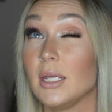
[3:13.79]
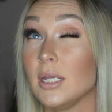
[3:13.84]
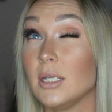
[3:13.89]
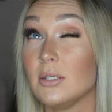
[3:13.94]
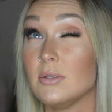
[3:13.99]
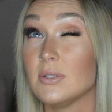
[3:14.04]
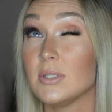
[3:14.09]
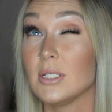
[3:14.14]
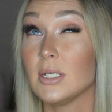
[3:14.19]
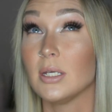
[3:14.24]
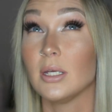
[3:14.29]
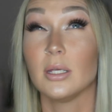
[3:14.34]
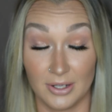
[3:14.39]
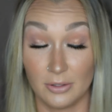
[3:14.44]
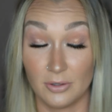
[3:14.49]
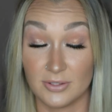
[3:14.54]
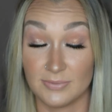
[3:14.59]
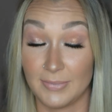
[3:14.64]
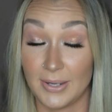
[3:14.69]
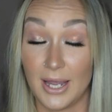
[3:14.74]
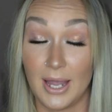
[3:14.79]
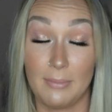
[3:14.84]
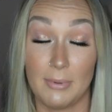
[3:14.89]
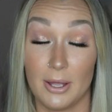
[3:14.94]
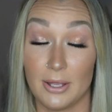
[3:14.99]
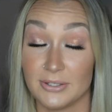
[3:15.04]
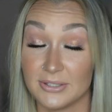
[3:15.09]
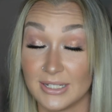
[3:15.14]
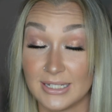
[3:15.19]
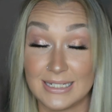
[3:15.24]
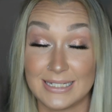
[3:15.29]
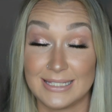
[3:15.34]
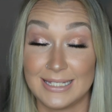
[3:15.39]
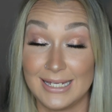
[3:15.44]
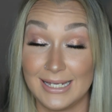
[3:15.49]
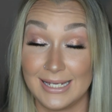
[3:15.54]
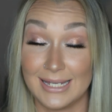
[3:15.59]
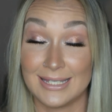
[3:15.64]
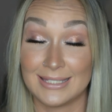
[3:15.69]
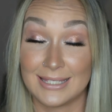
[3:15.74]
Can you see it? I close my eyeballs. Can you
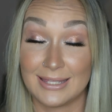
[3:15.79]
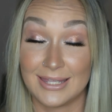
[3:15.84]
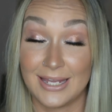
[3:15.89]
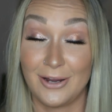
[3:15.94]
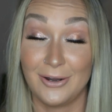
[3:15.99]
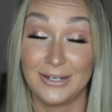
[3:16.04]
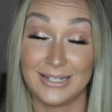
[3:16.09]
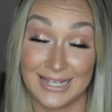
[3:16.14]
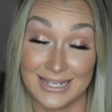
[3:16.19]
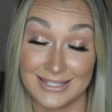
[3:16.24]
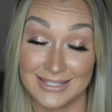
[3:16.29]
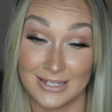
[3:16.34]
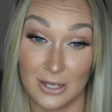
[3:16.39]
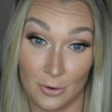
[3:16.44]
see? Is it there? Yes?